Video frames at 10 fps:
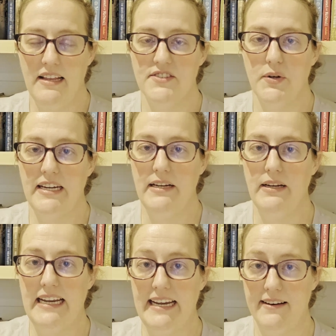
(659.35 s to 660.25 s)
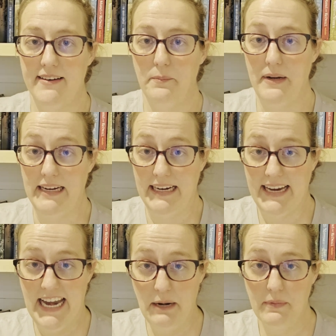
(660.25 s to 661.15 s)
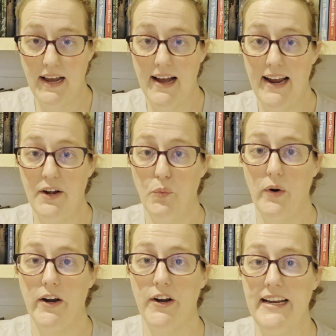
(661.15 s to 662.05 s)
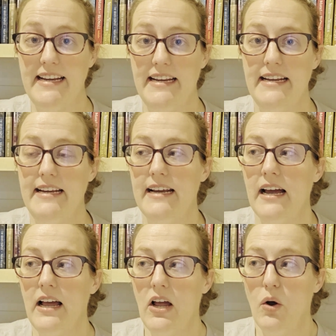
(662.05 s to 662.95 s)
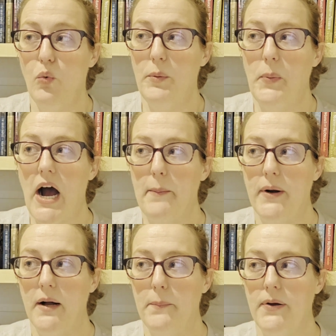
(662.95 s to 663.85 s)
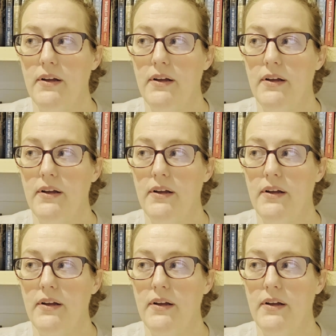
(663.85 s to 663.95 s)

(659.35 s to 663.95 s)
and so he ended up being a game guide where he would pop up